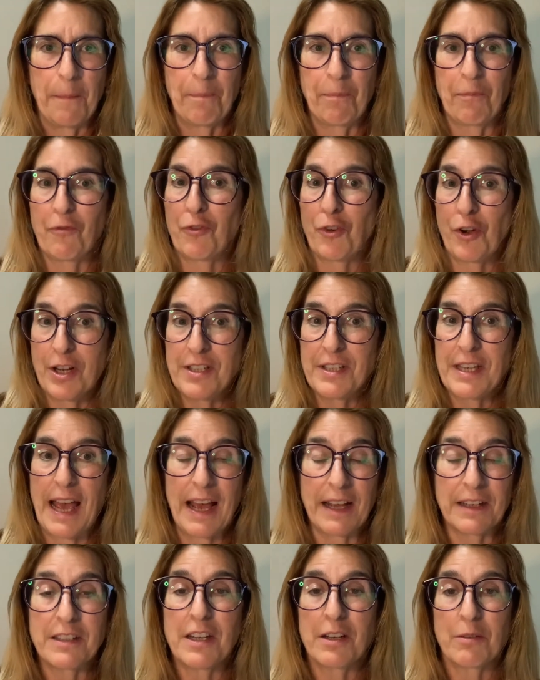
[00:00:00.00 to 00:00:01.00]
Voice
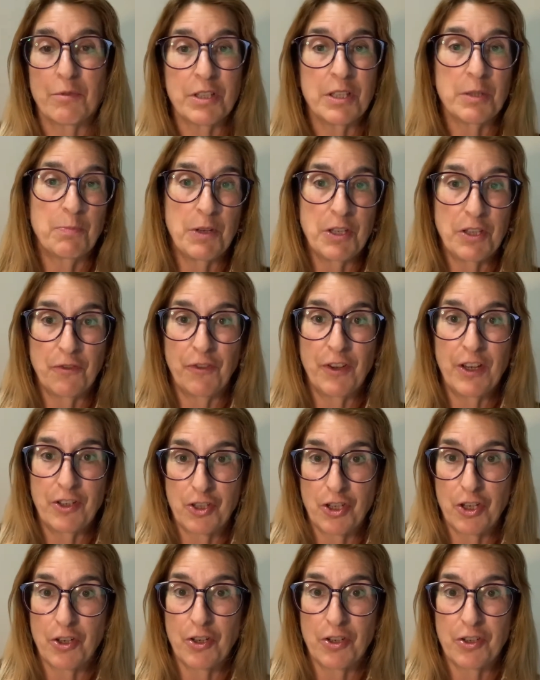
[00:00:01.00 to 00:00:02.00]
acting with speech
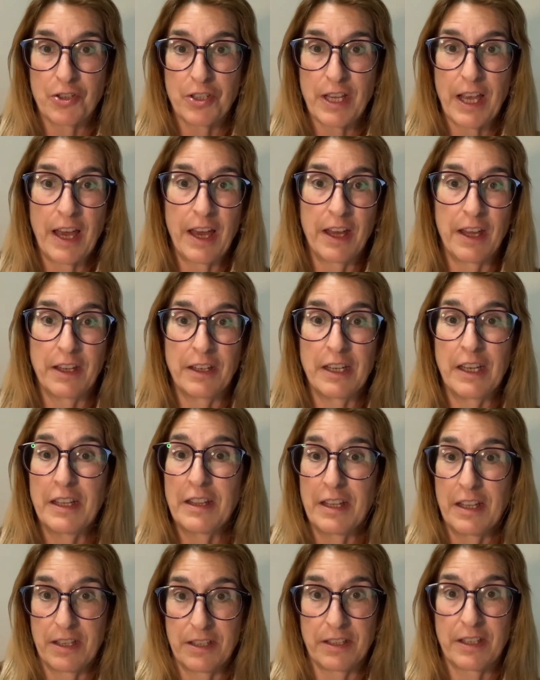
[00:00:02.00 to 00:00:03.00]
features, and in
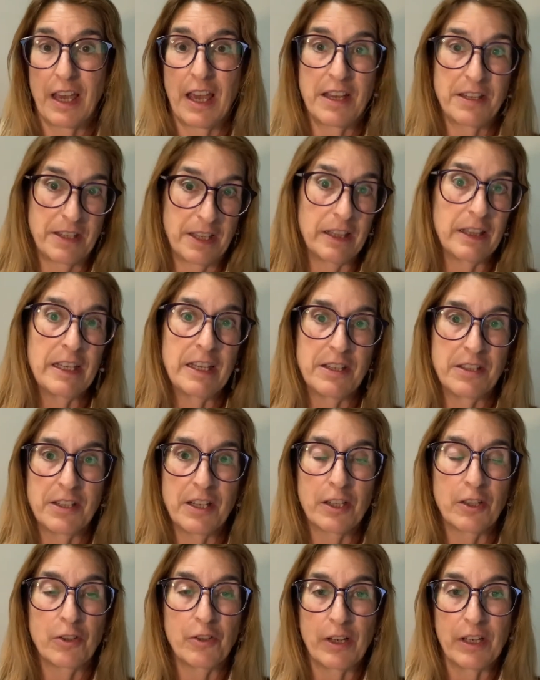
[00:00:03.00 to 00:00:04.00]
this case at least,
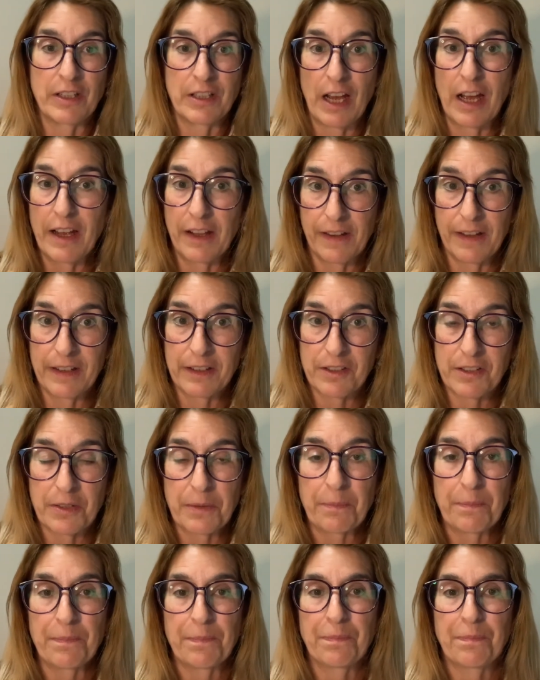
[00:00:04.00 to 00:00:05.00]
including dialect.
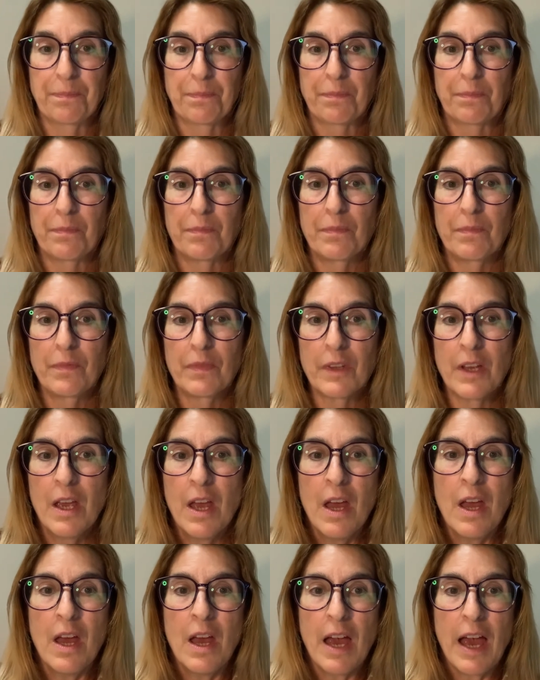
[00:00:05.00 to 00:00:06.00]

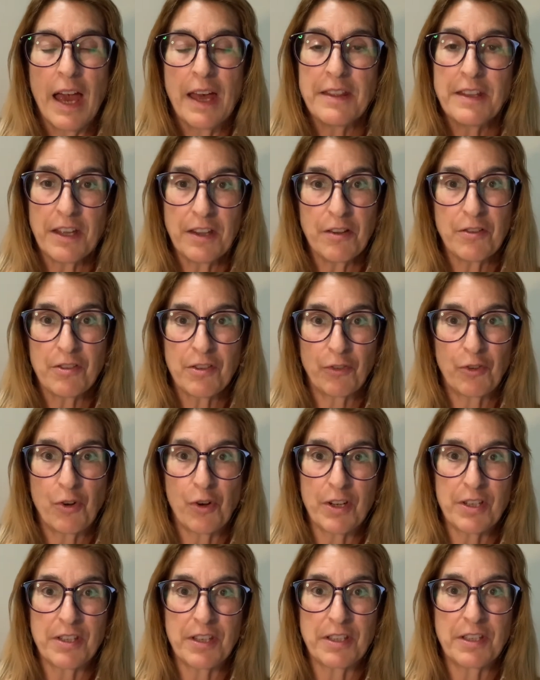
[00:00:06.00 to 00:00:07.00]
And then there's, of
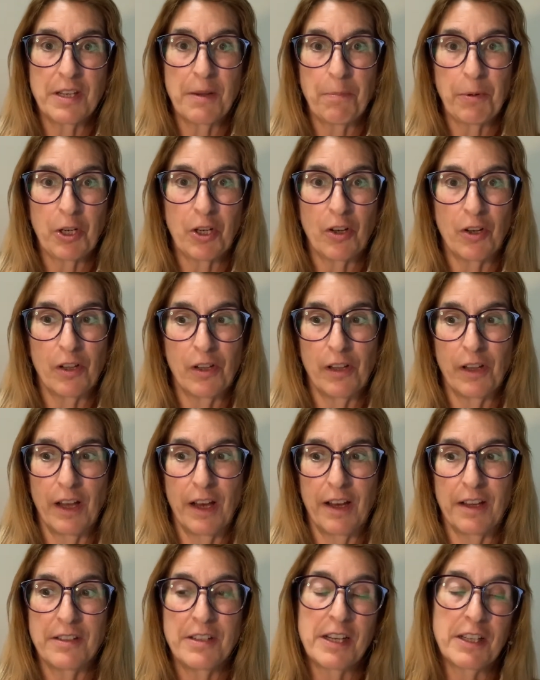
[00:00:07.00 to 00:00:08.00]
course, the typical
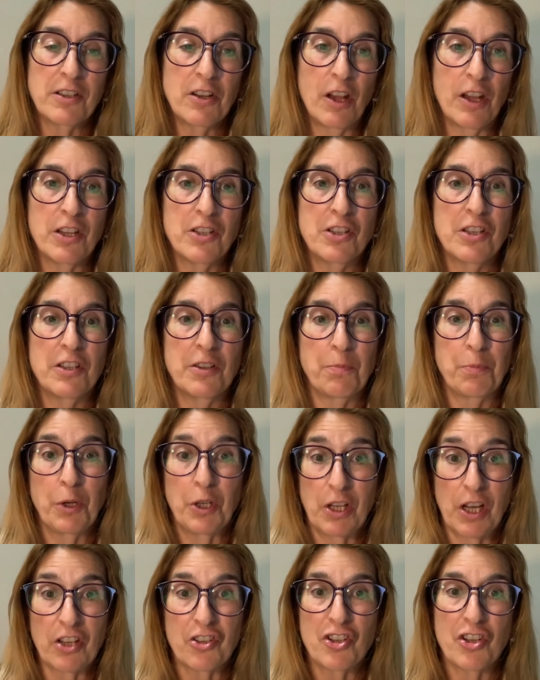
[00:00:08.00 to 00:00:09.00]
technologies of
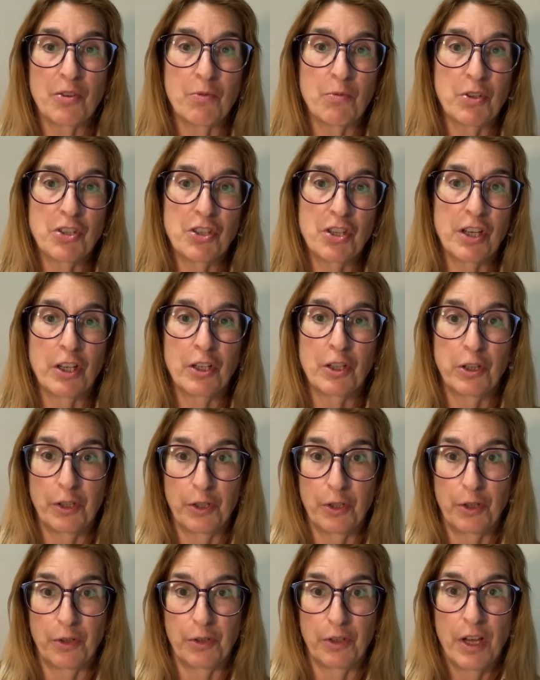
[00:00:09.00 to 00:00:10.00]
production, which
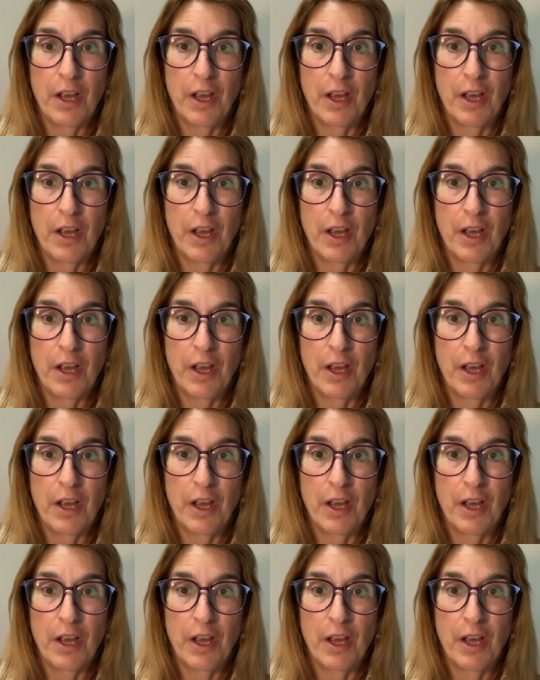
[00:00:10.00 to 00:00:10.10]
include